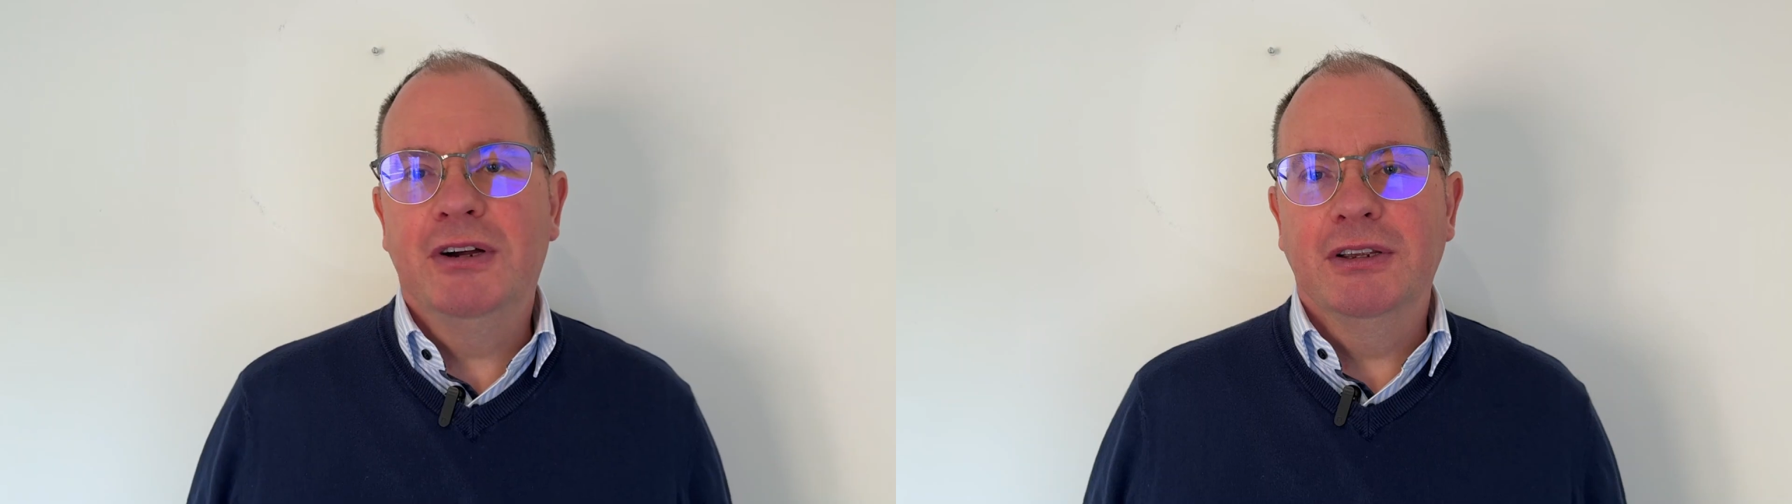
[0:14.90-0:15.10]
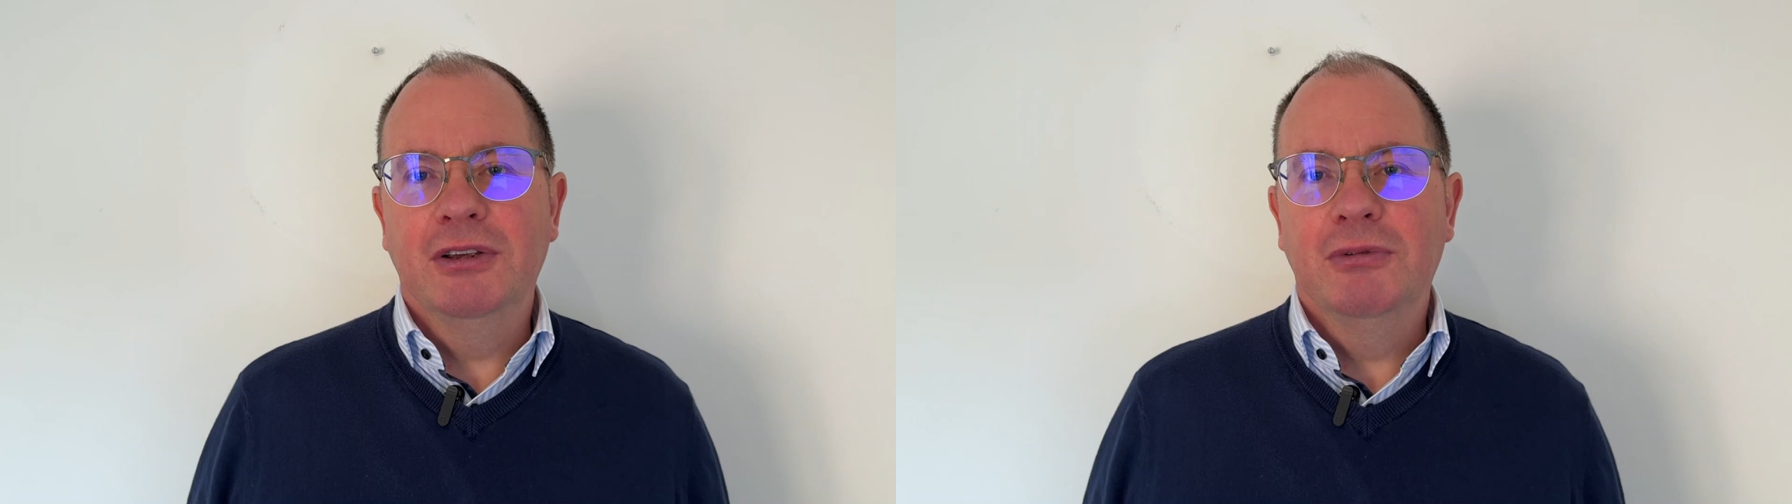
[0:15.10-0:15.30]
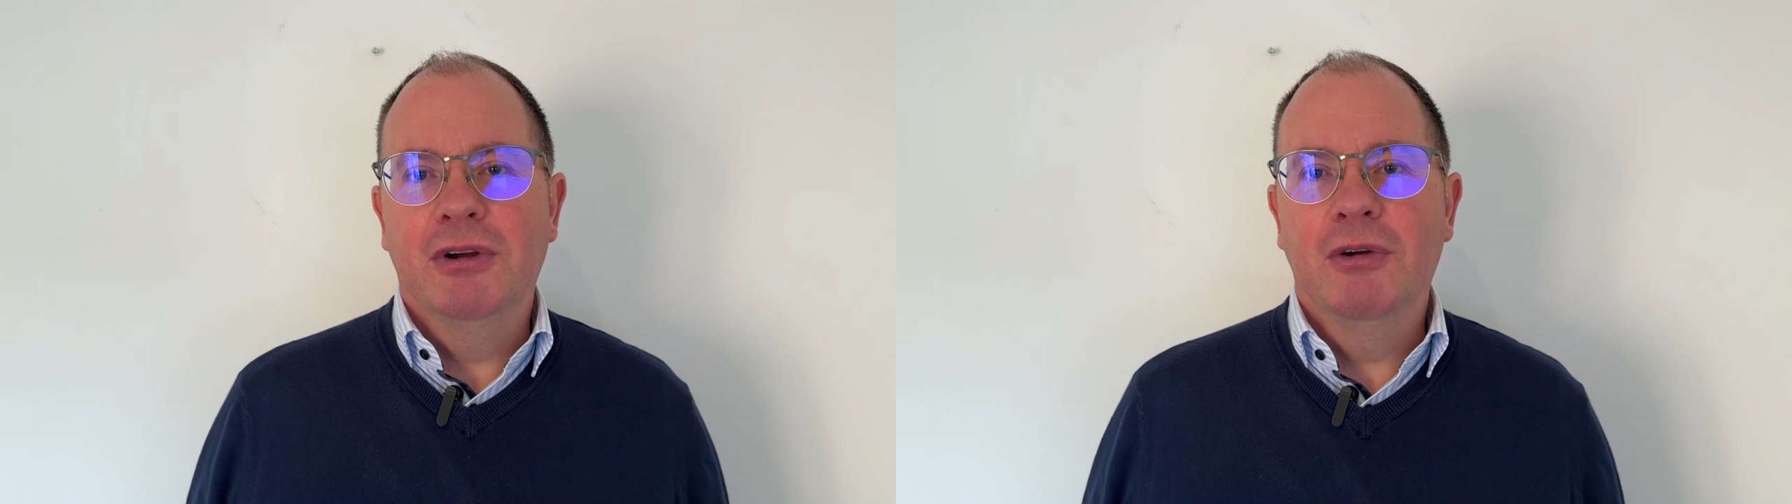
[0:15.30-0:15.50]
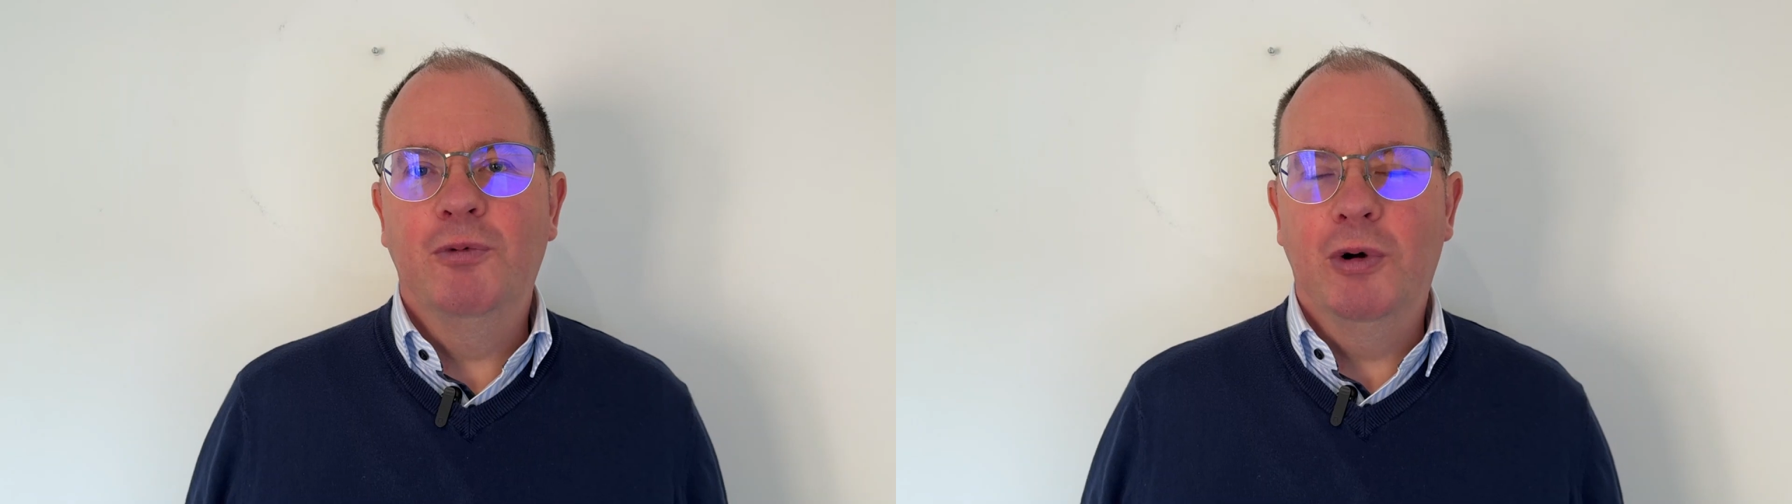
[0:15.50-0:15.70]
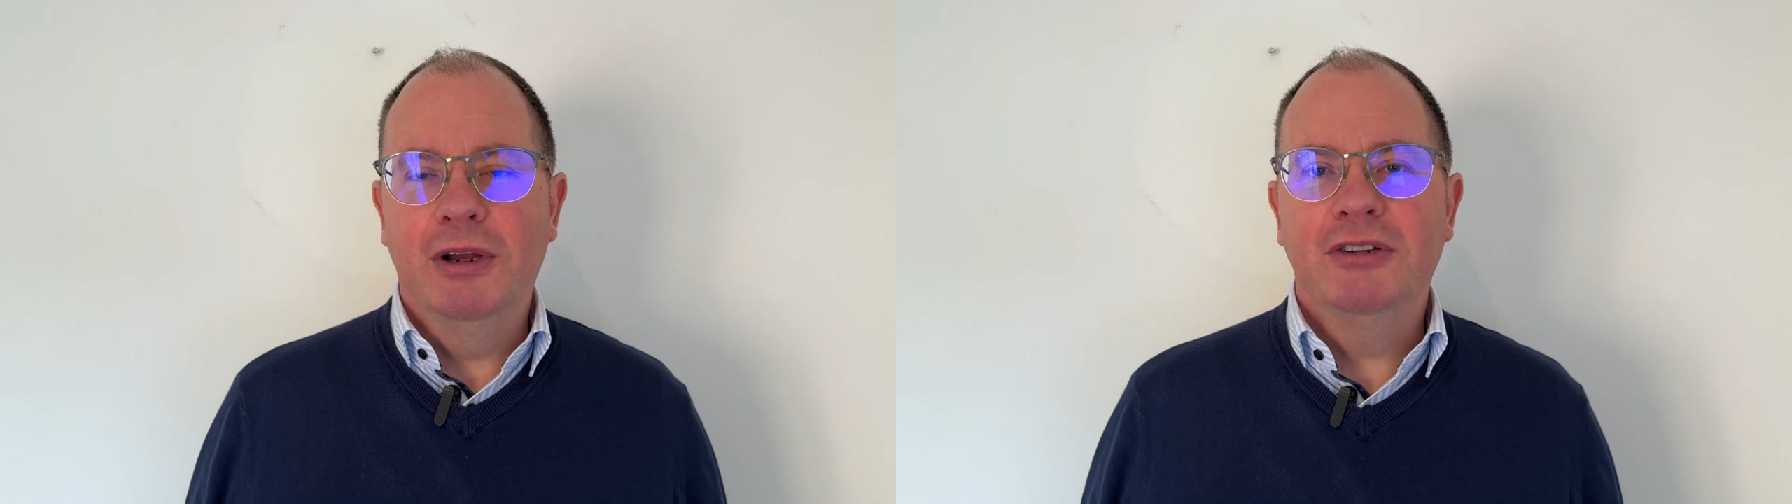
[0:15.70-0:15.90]
you of
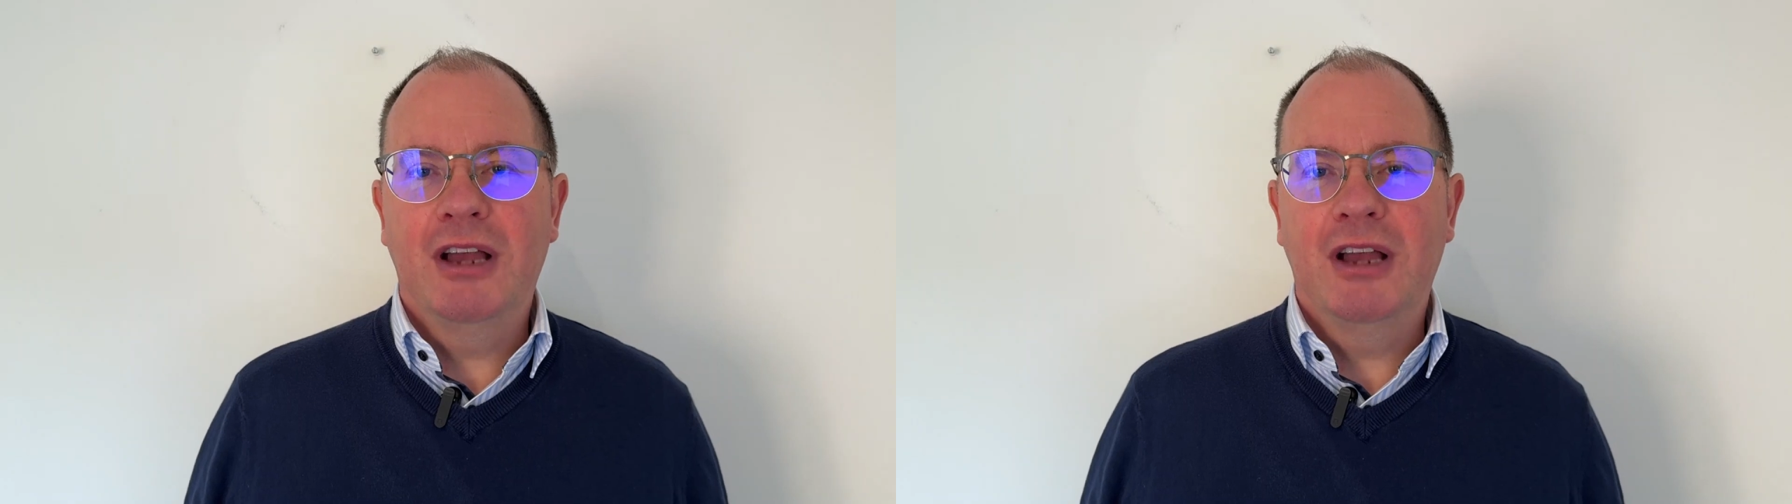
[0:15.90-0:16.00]
what is